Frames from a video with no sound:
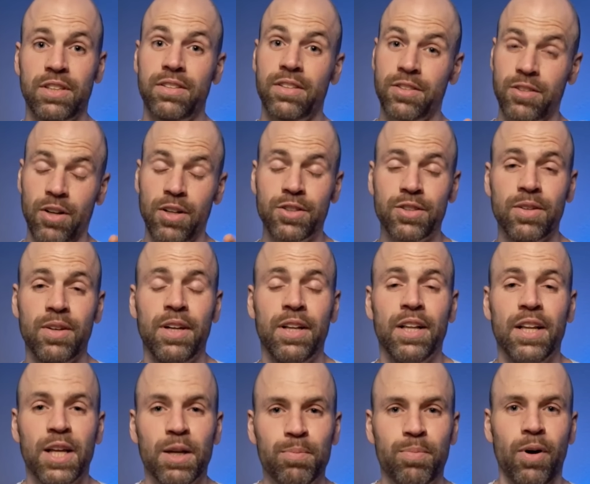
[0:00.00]
It's also
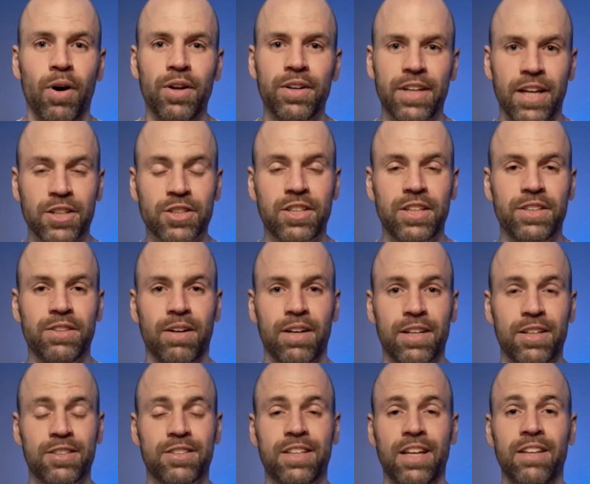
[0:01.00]
important actually to
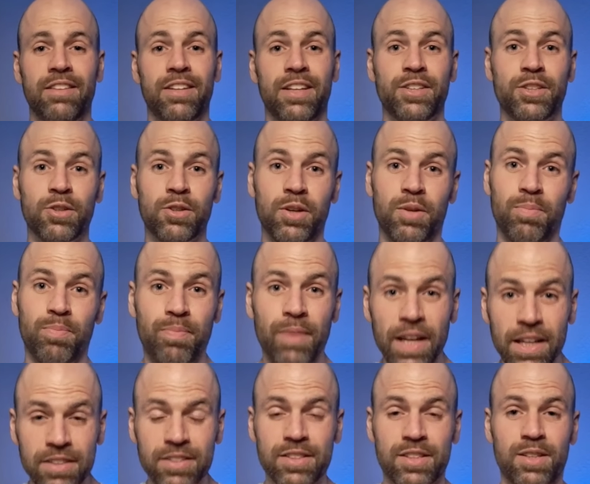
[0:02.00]
understand that you could
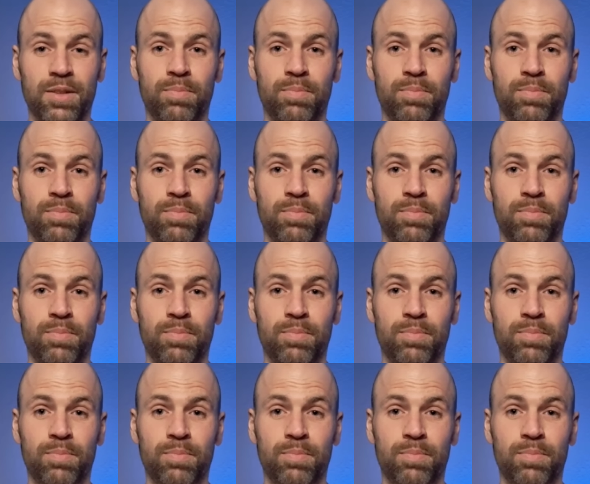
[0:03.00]
mix